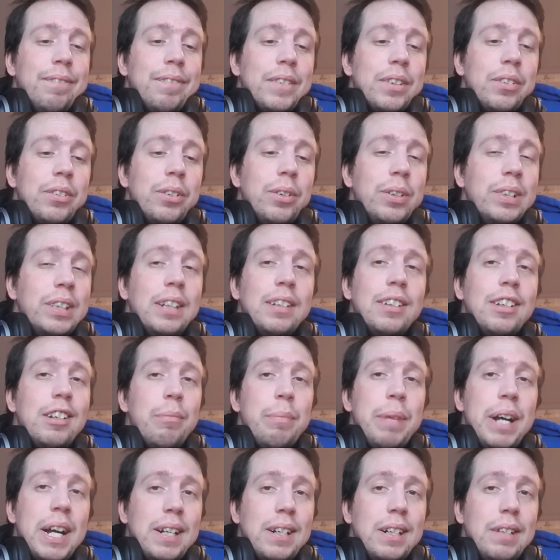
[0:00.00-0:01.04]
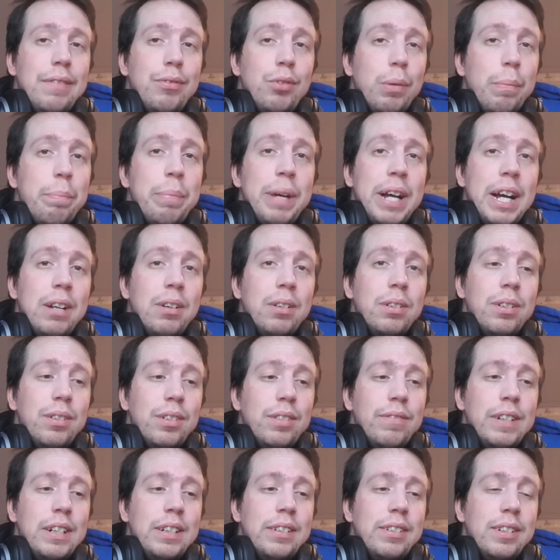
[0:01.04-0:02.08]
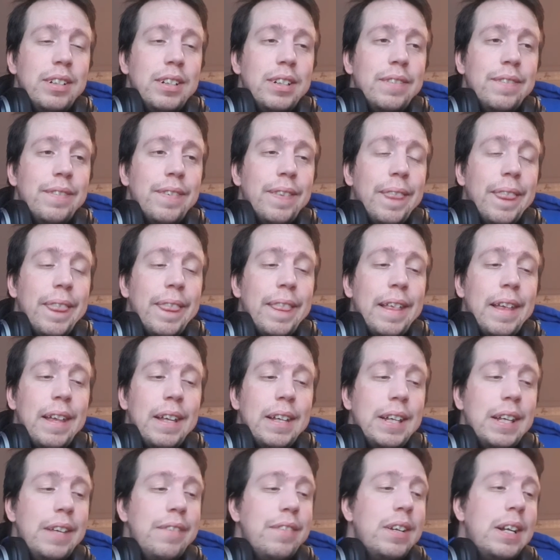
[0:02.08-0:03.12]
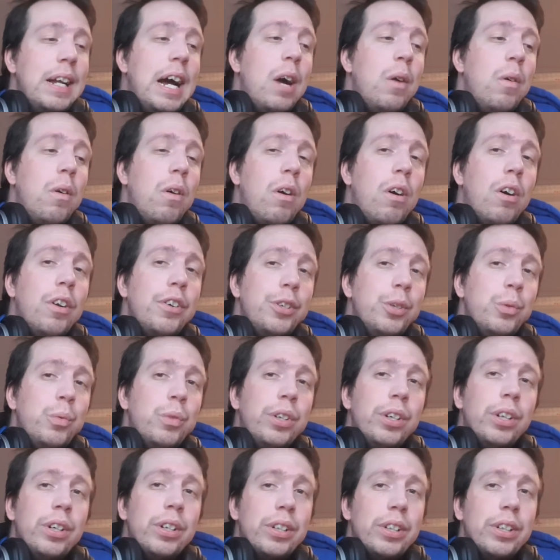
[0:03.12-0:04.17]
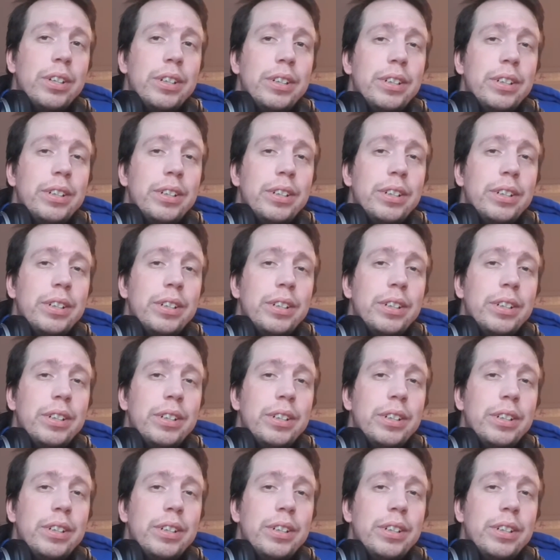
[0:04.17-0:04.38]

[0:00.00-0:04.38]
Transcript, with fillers: So it doesn't matter if you're bad or good wrestler. Even how hard you work,